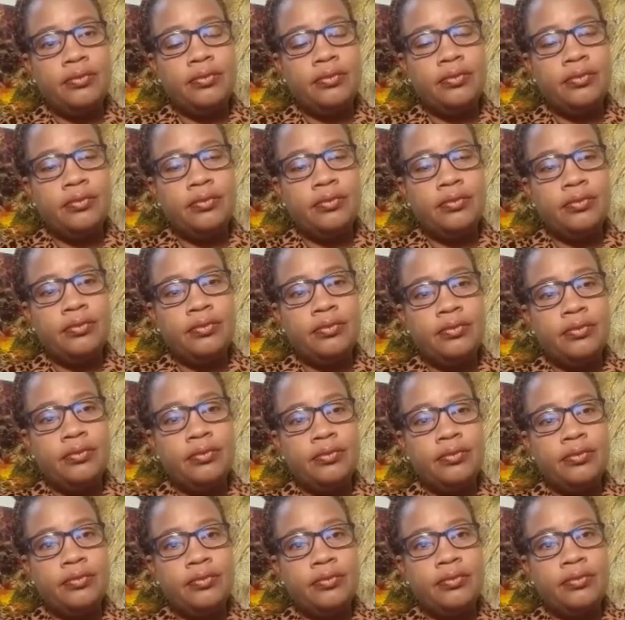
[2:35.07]

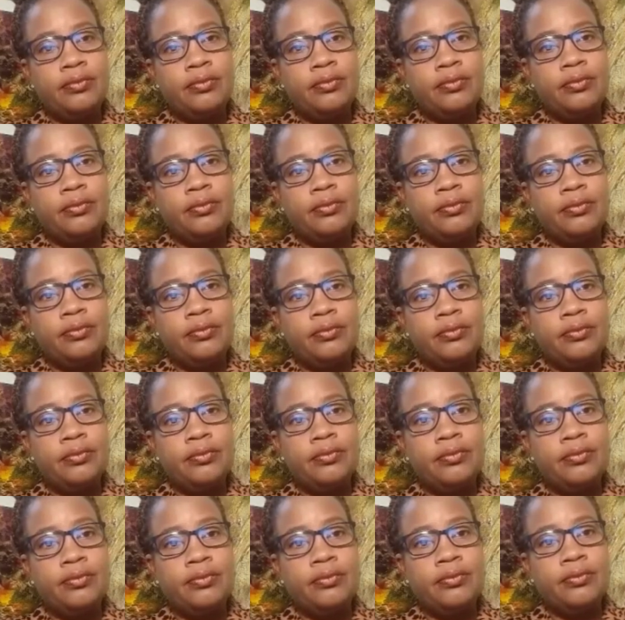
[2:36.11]

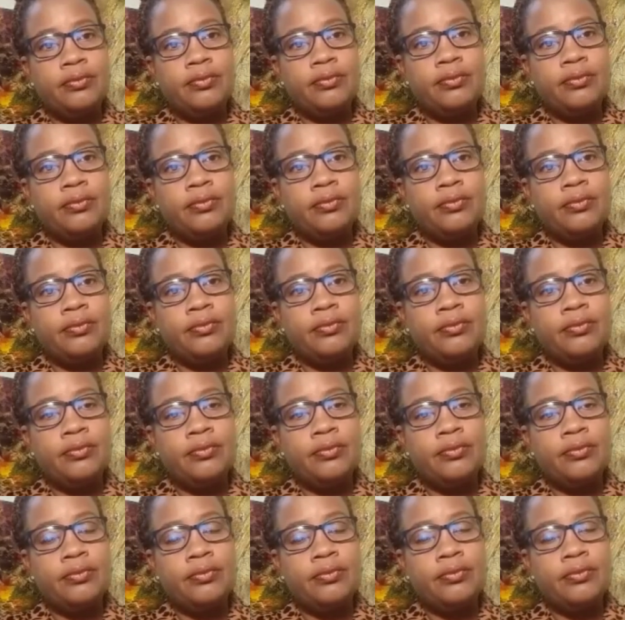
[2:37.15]

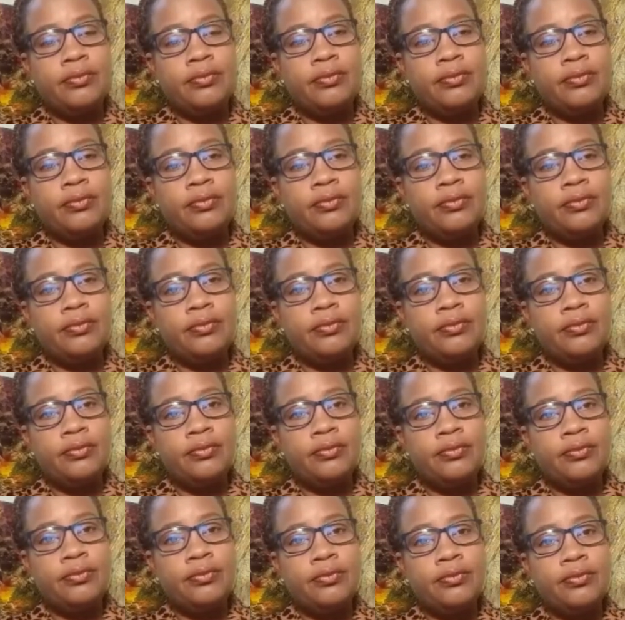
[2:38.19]

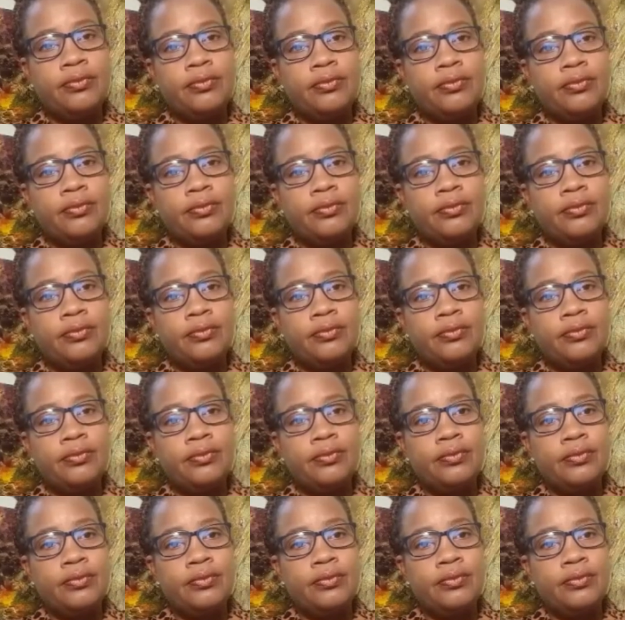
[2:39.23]

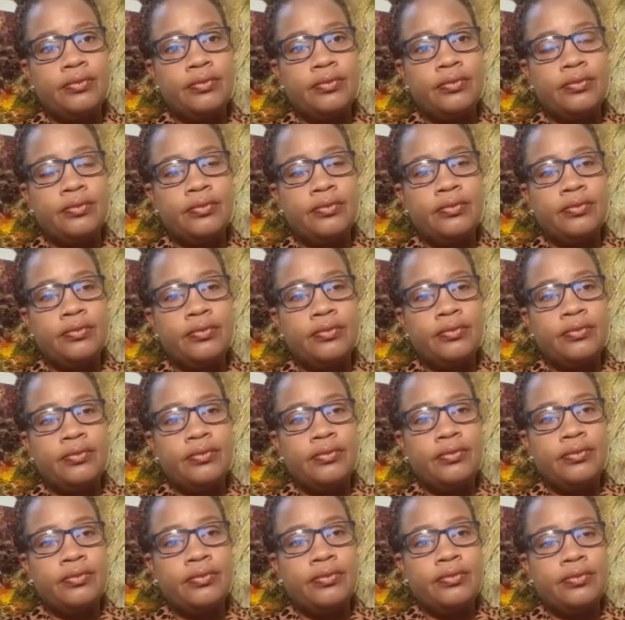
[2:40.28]

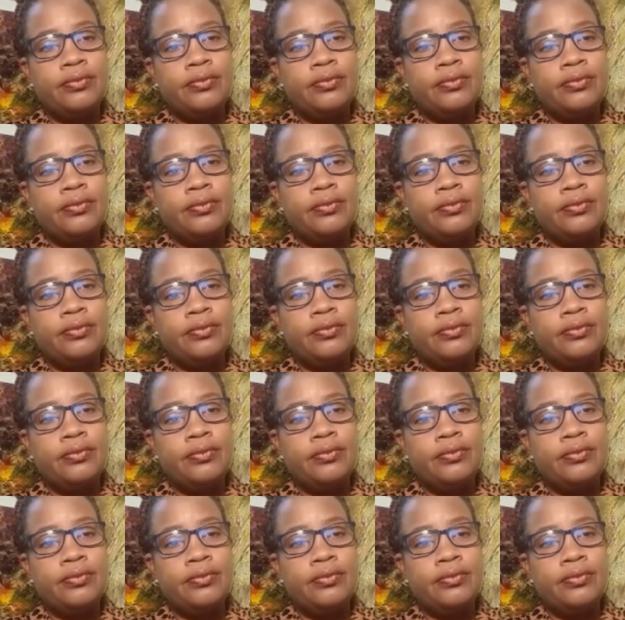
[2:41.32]
The person shown says nothing.